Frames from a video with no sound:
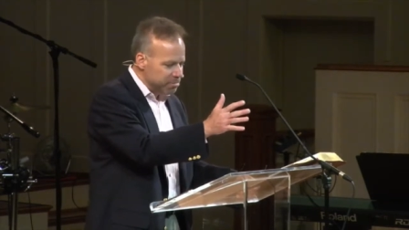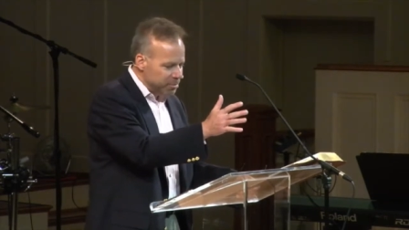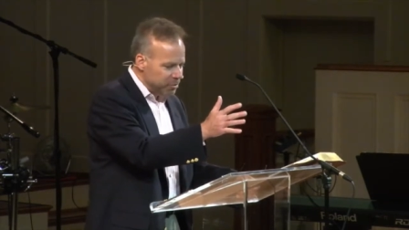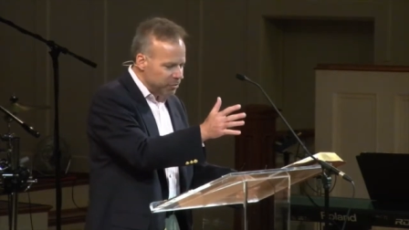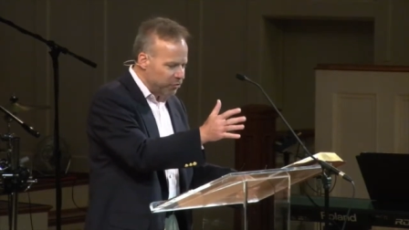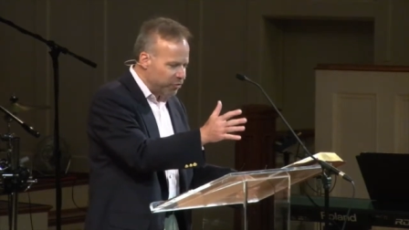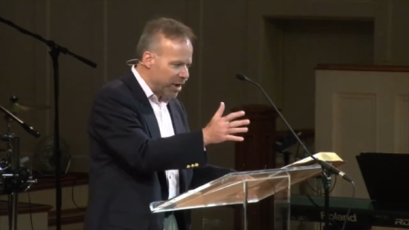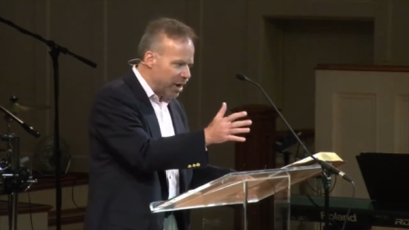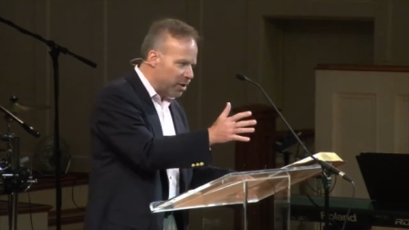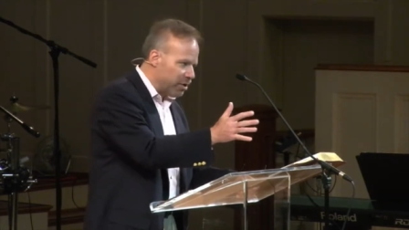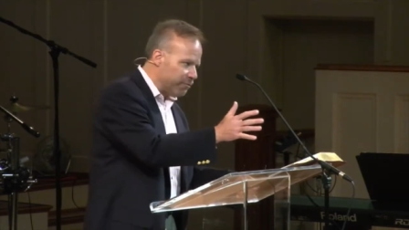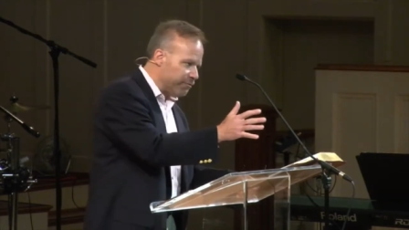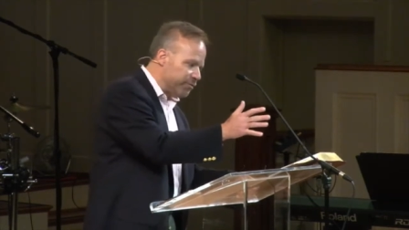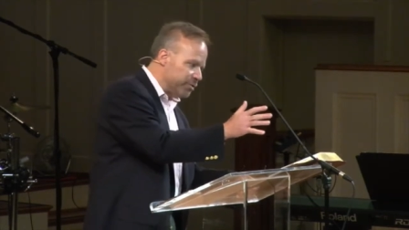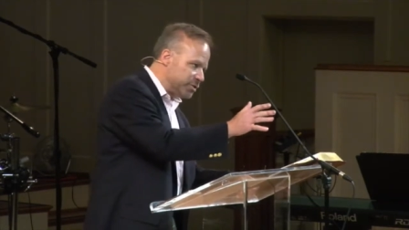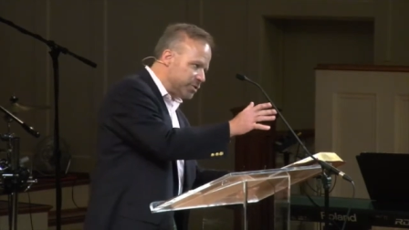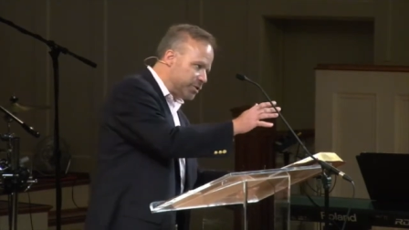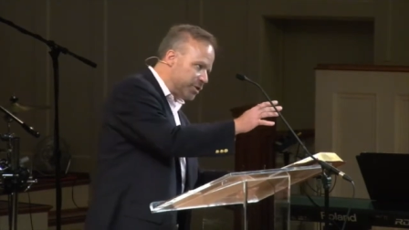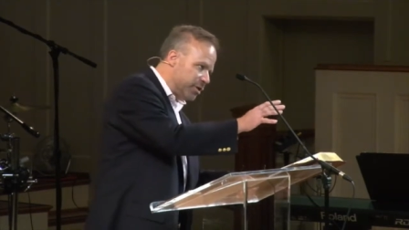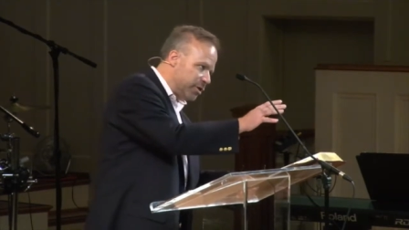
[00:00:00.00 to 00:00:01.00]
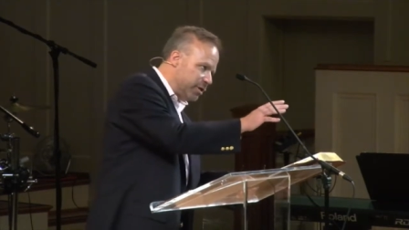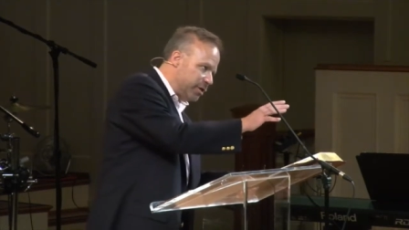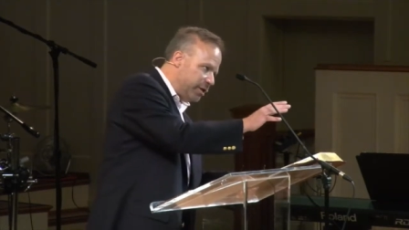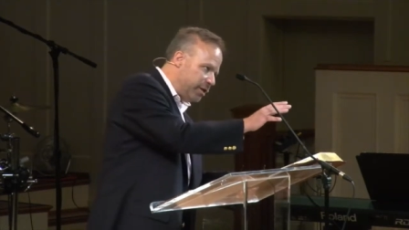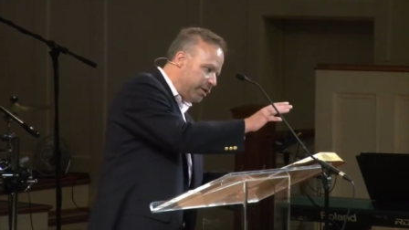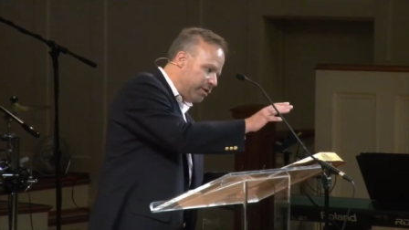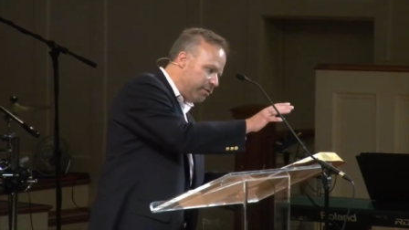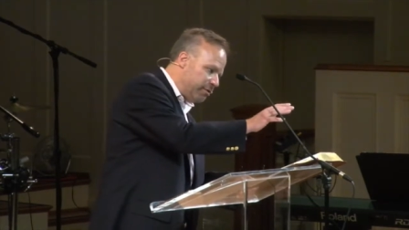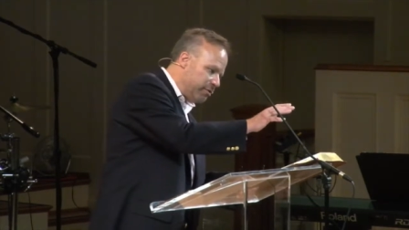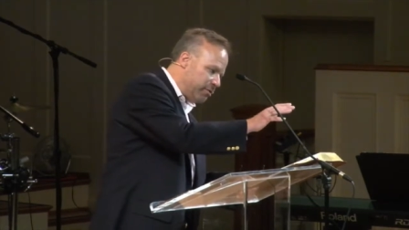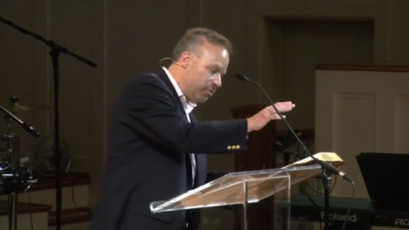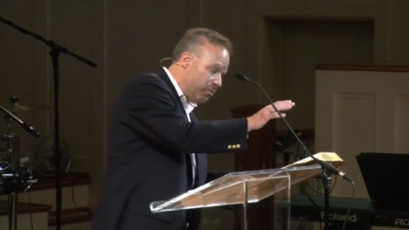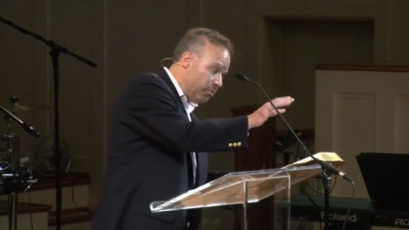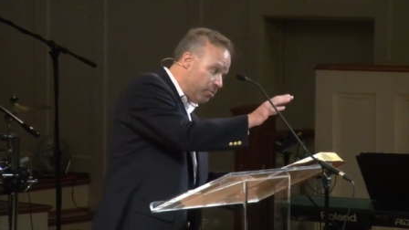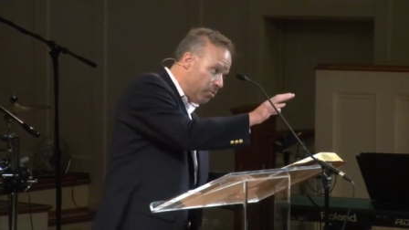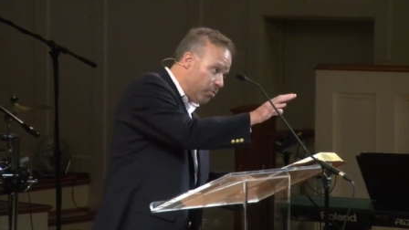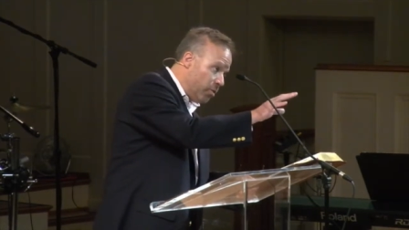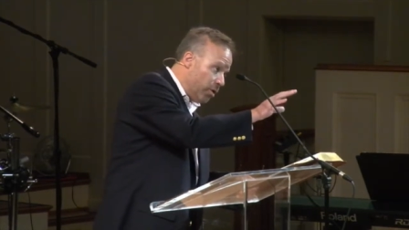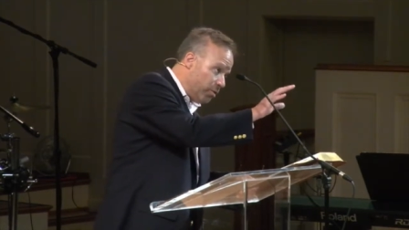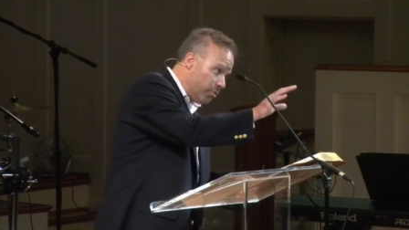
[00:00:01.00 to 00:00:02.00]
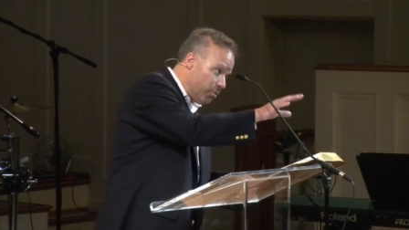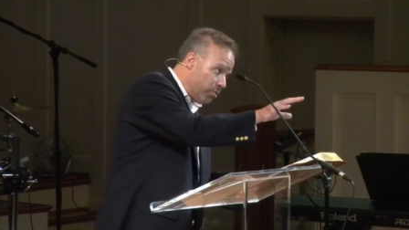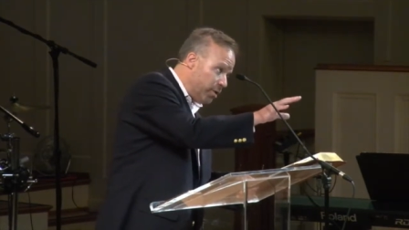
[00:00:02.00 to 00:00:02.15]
shower facility, one,